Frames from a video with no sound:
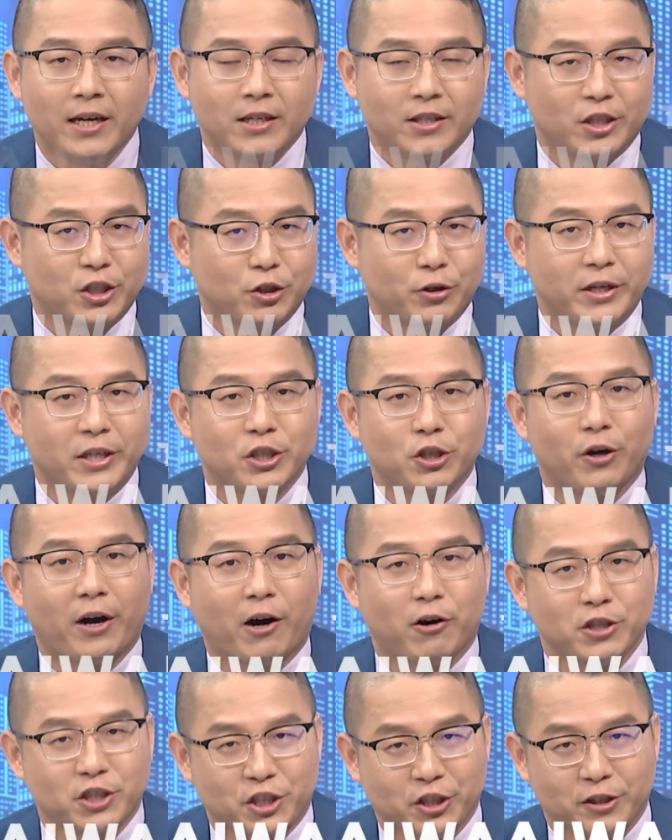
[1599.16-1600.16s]
Did you enjoy
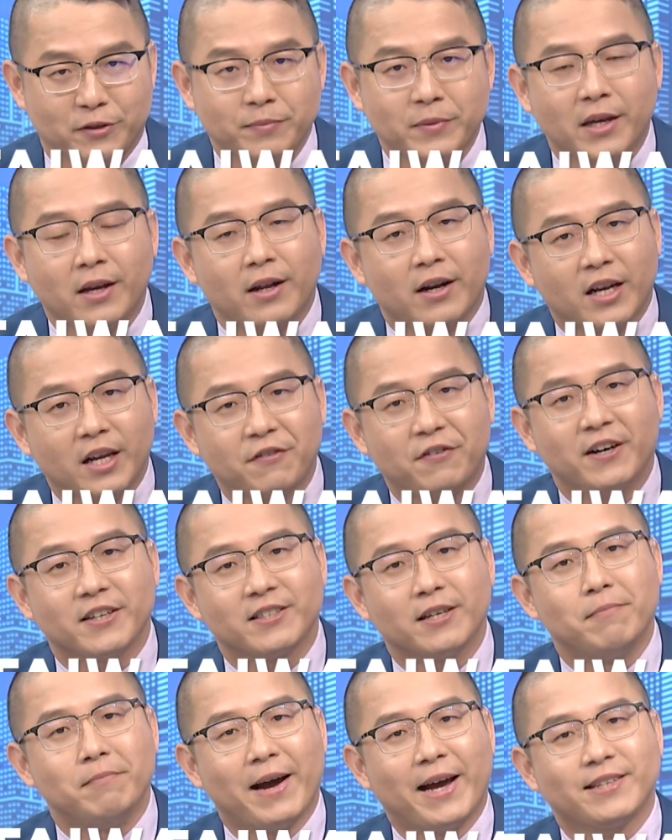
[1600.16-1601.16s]
our show? Leave us
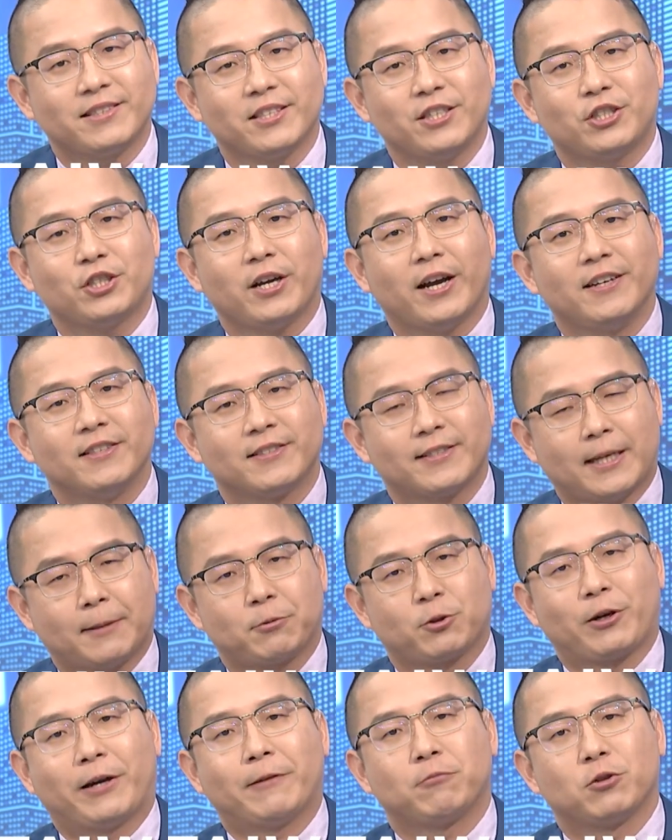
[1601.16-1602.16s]
a message and
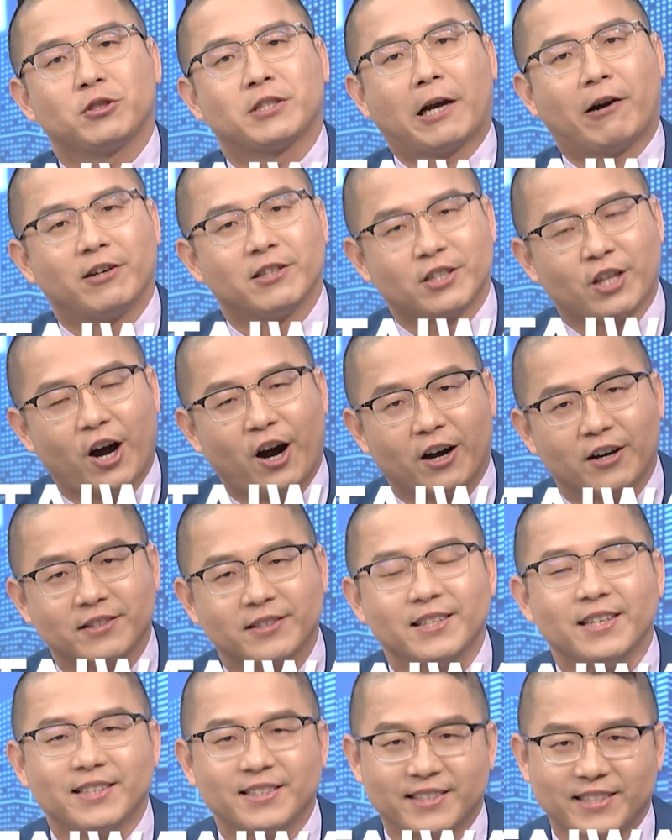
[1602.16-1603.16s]
subscribe to Taiwan
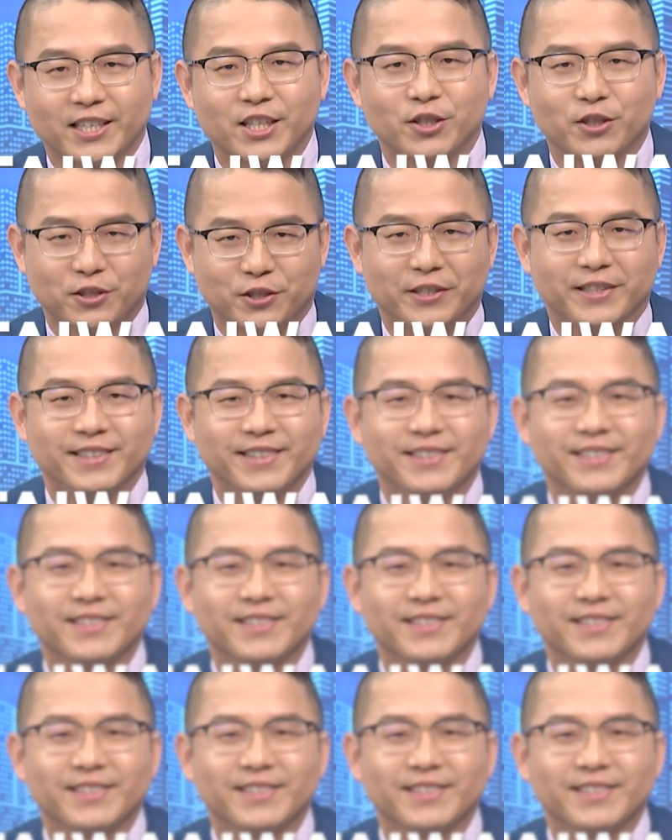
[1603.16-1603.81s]
Talks. See you soon.